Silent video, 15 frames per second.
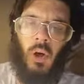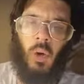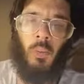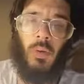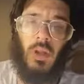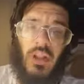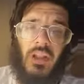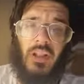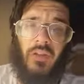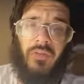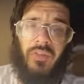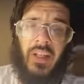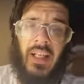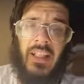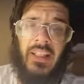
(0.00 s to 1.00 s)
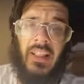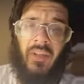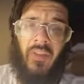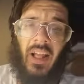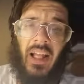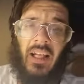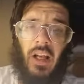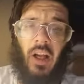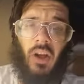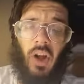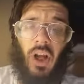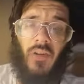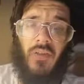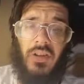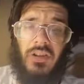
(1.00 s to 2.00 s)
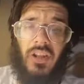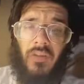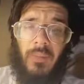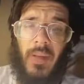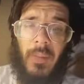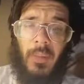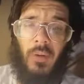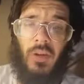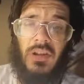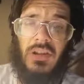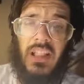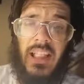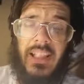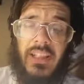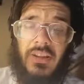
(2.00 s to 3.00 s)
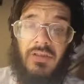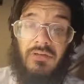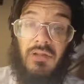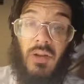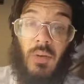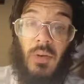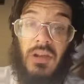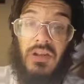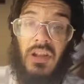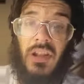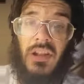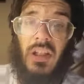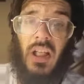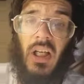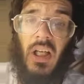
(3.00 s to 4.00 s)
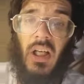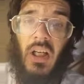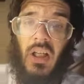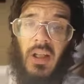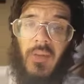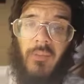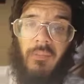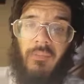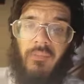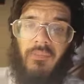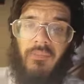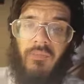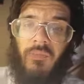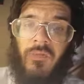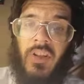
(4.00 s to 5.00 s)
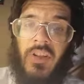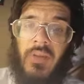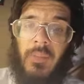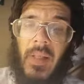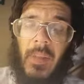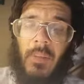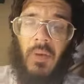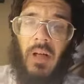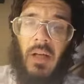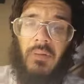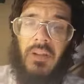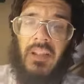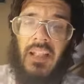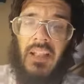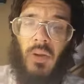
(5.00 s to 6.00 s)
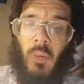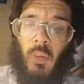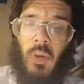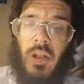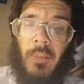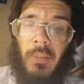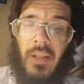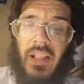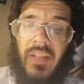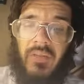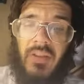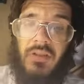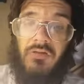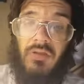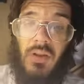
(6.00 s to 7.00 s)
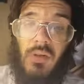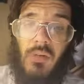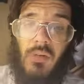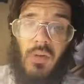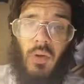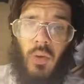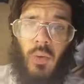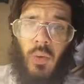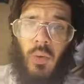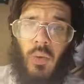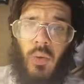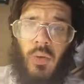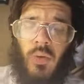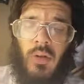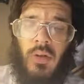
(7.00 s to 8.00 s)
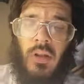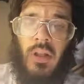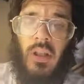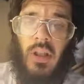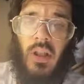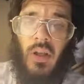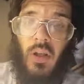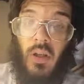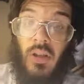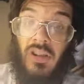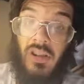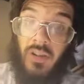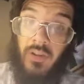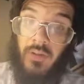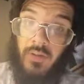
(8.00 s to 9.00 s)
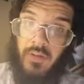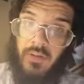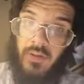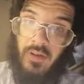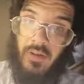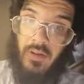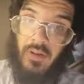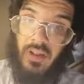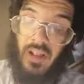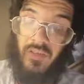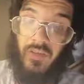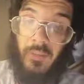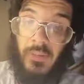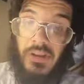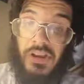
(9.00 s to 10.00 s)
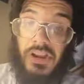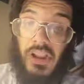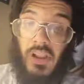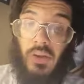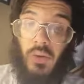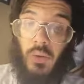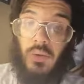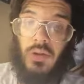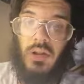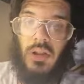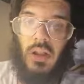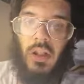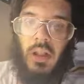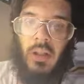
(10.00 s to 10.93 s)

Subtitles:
homework, you'll find that a lot of the stuff people are saying is true. It's just there's people out there that don't want to believe it's true, or government shills.